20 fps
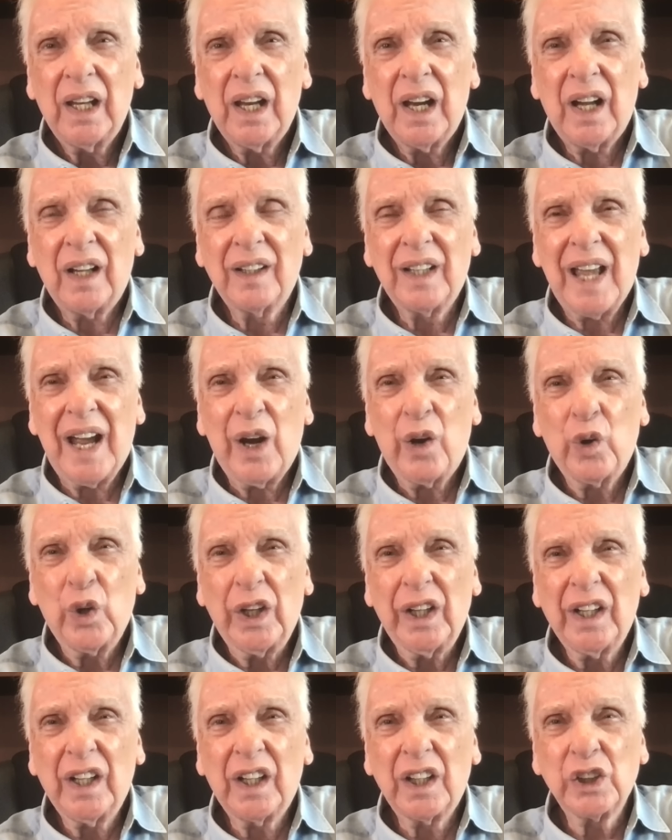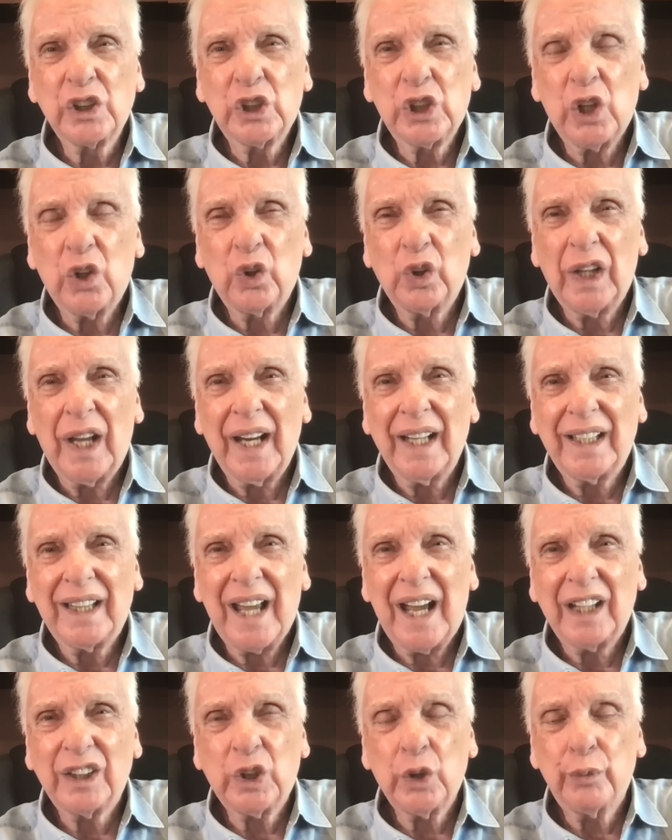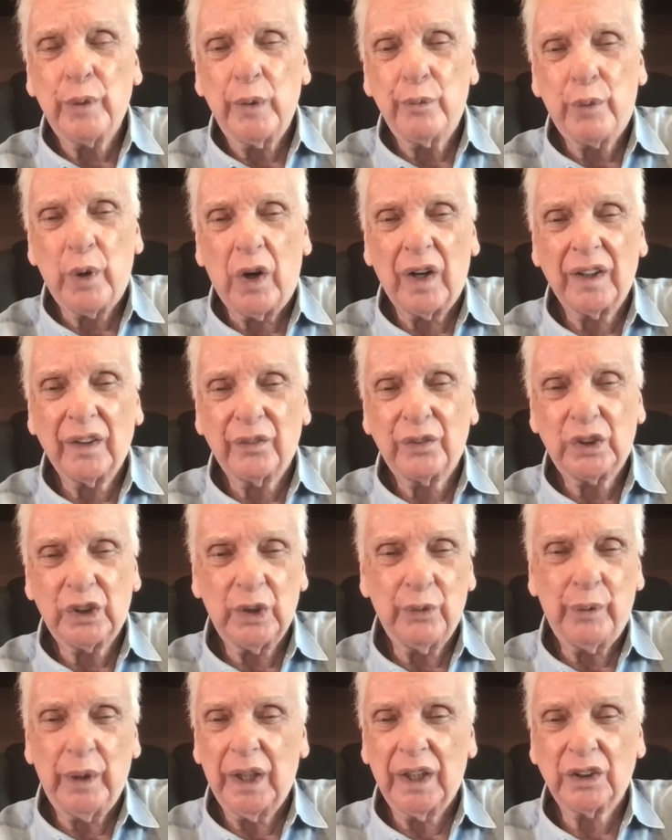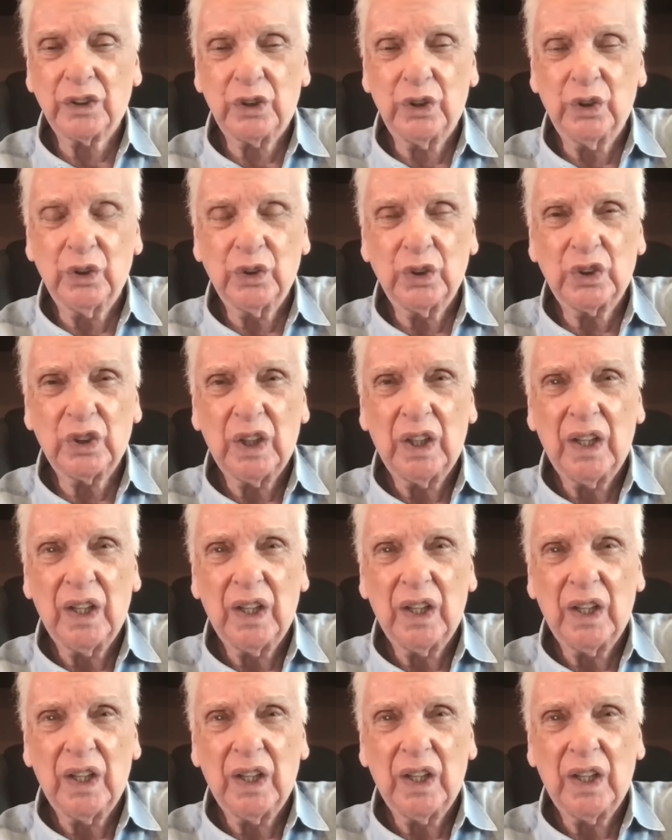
allowing a show like that to be part of CBS News. It,